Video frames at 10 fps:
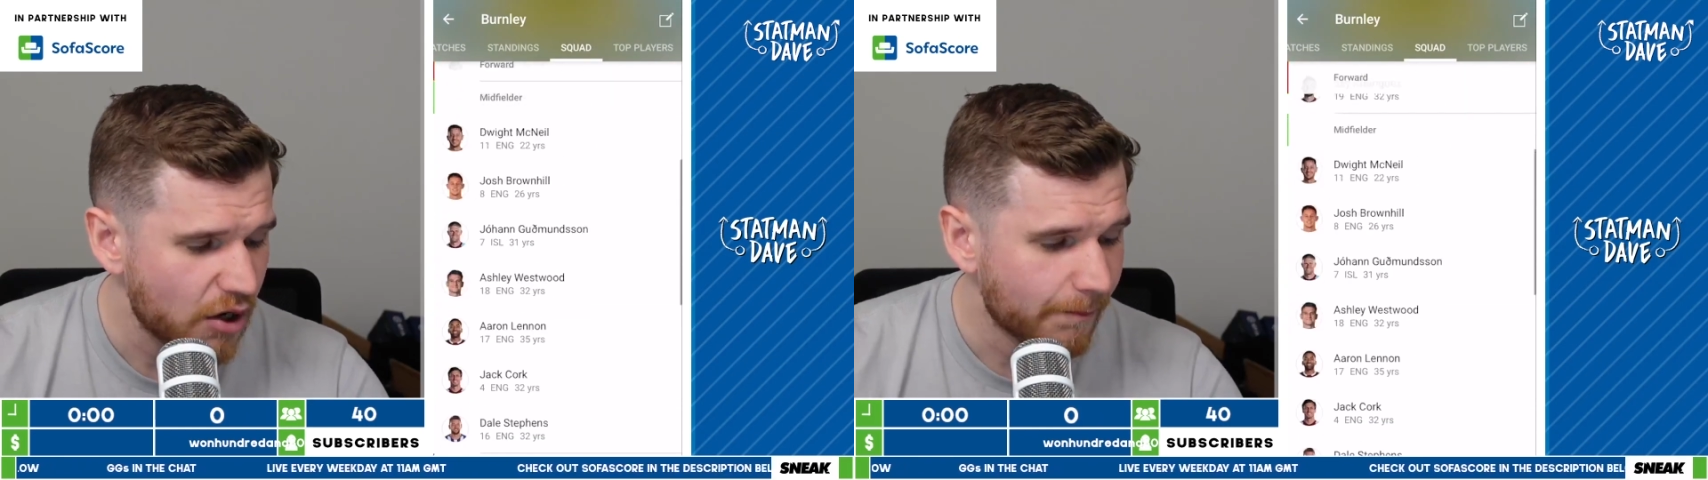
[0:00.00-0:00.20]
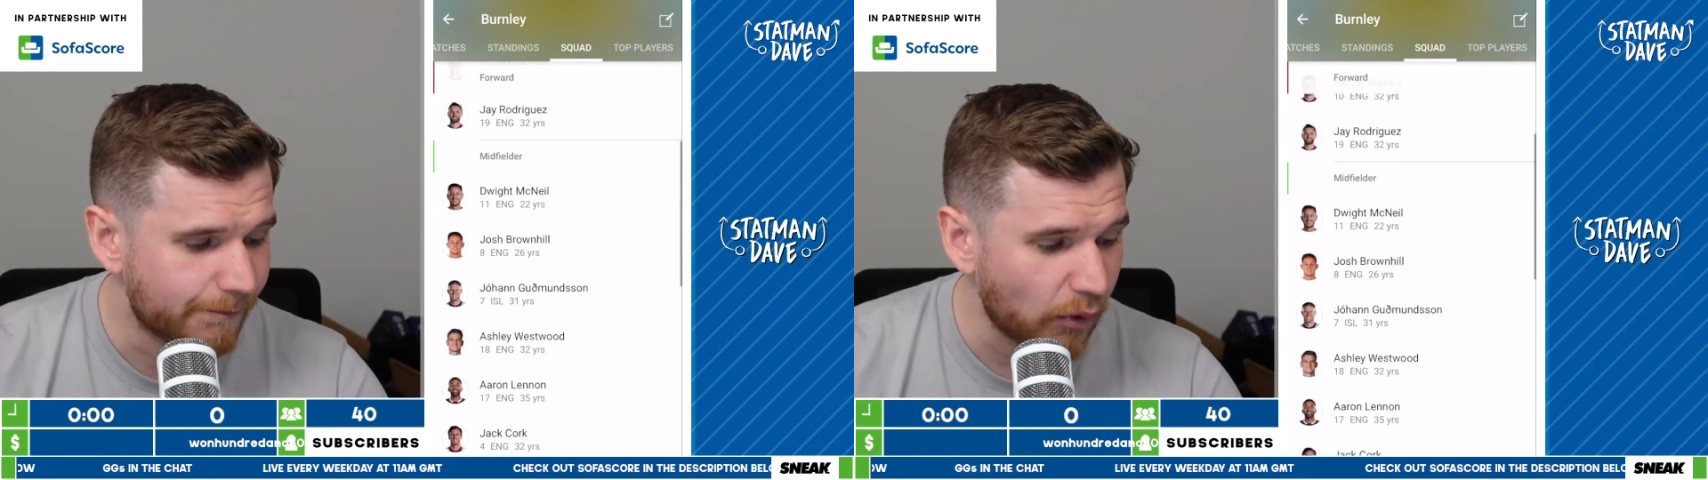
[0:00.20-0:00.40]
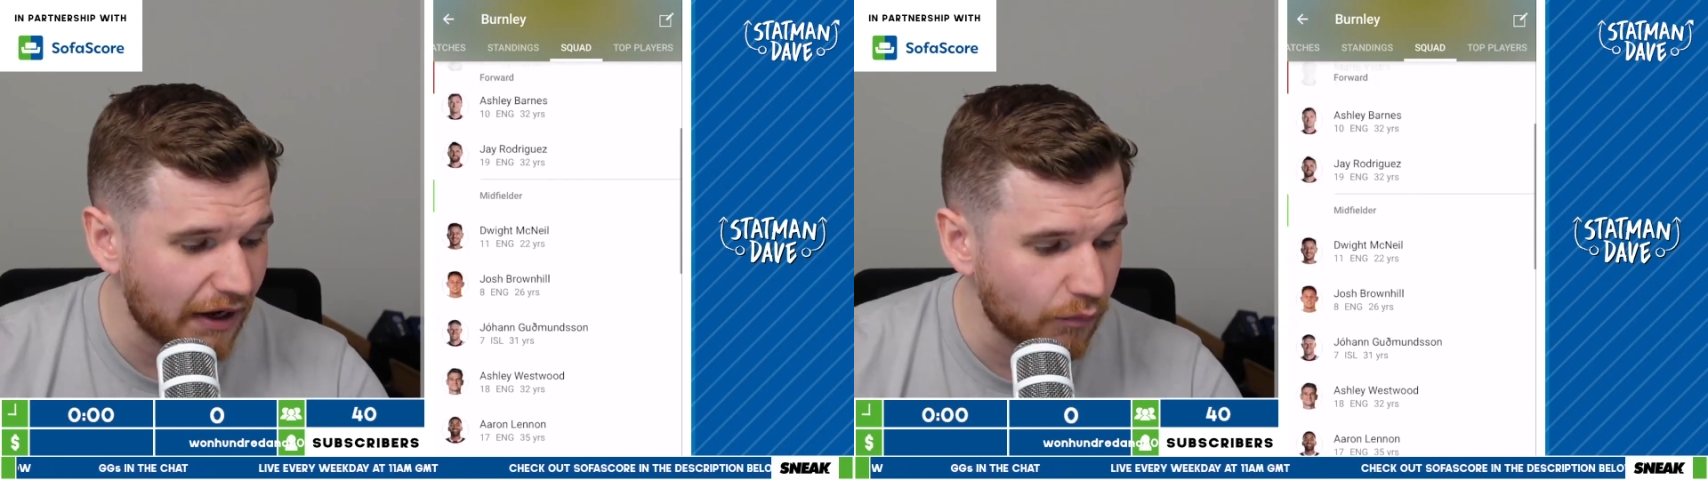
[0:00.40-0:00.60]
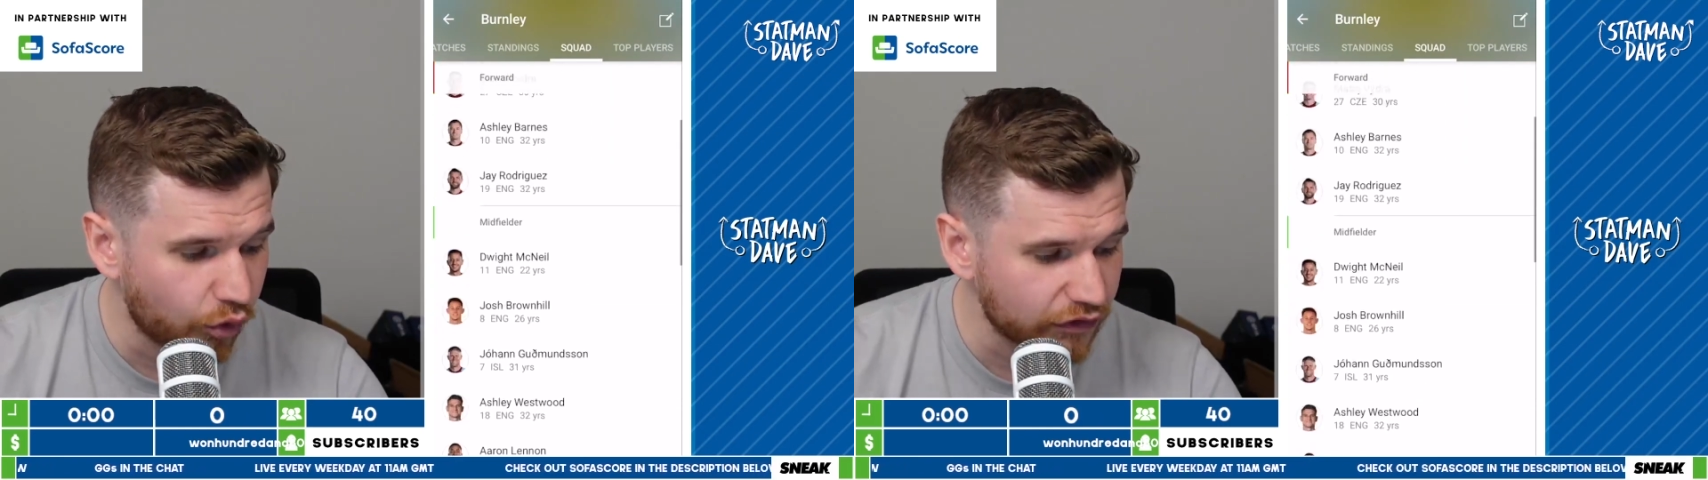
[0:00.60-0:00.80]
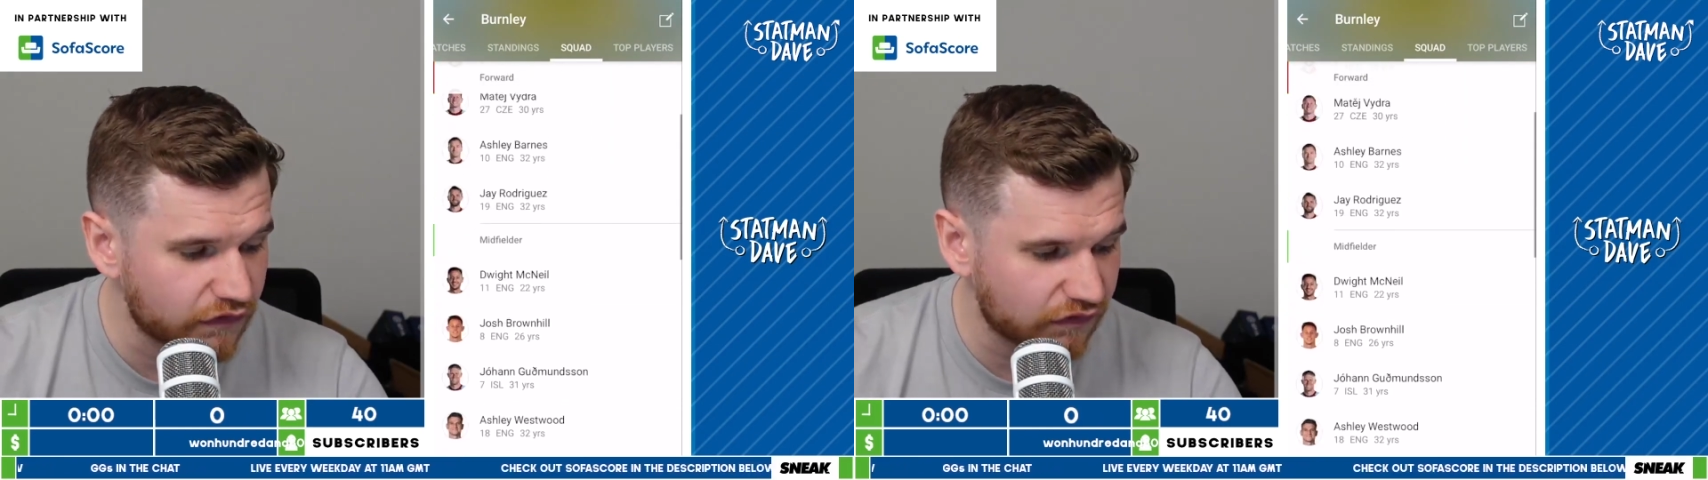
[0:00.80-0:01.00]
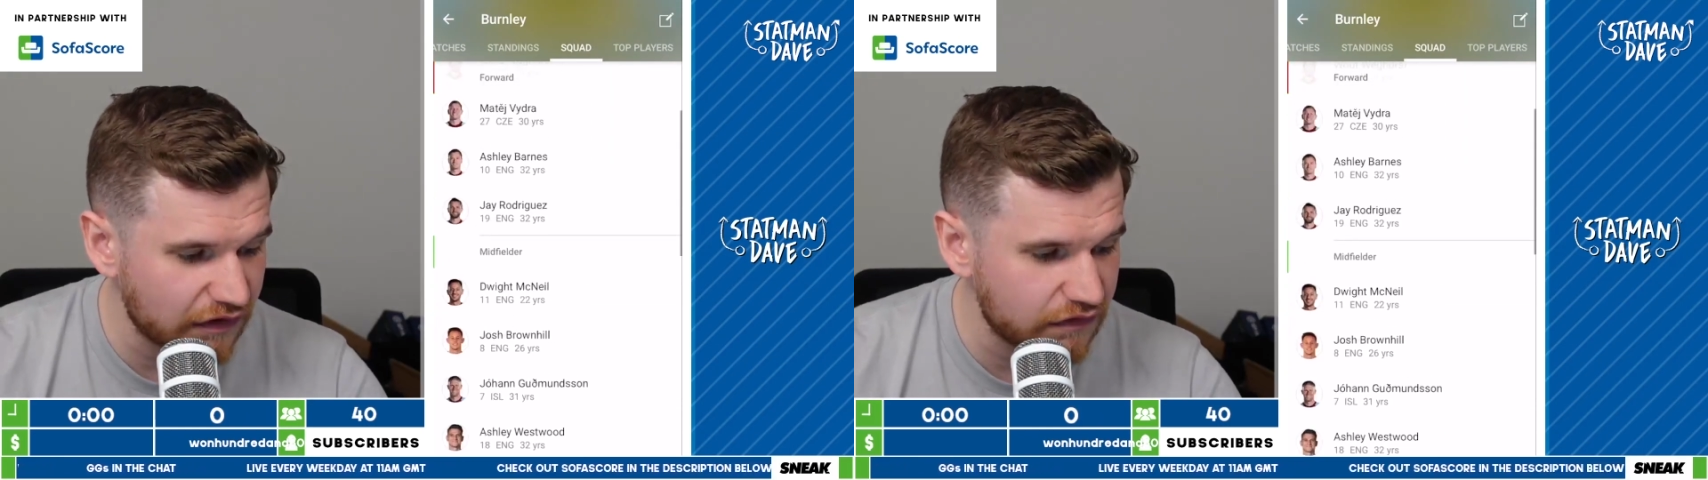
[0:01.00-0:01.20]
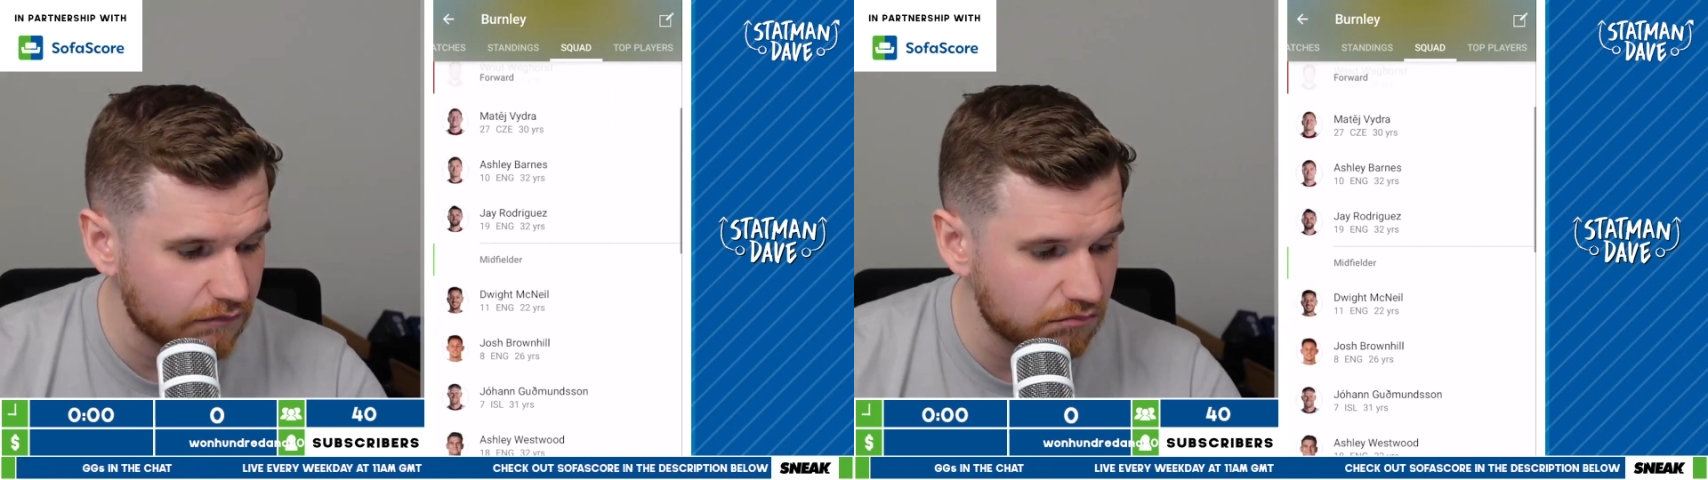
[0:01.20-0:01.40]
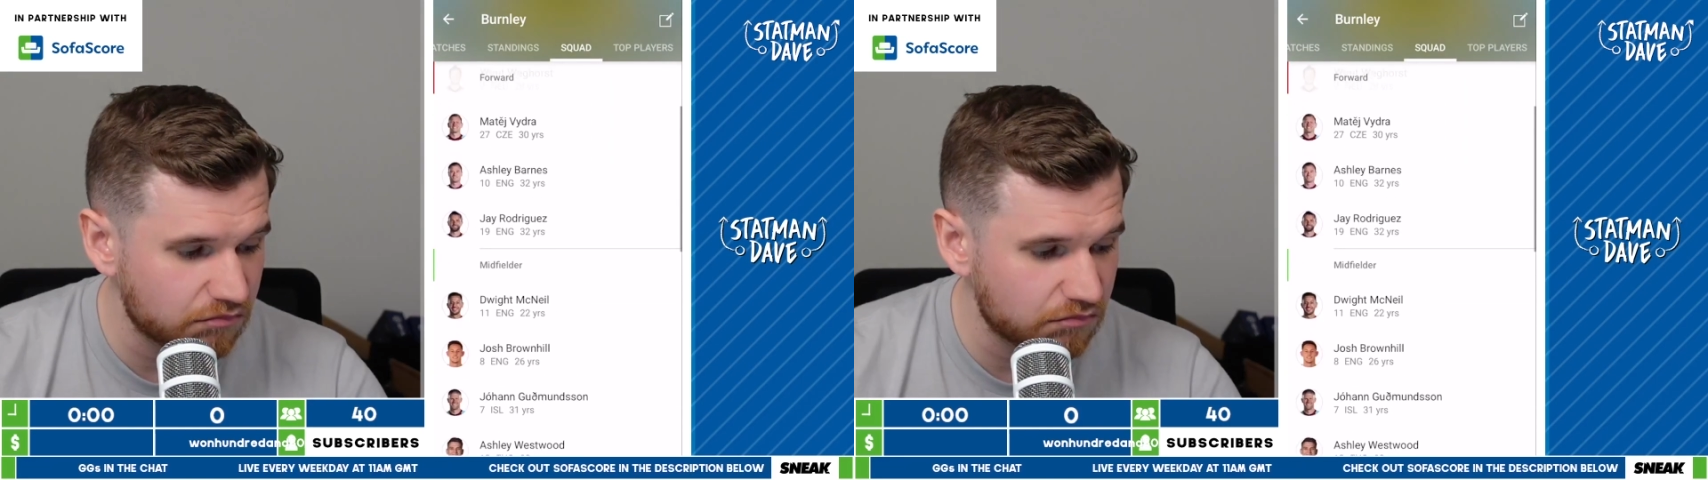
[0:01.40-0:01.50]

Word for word: But I would see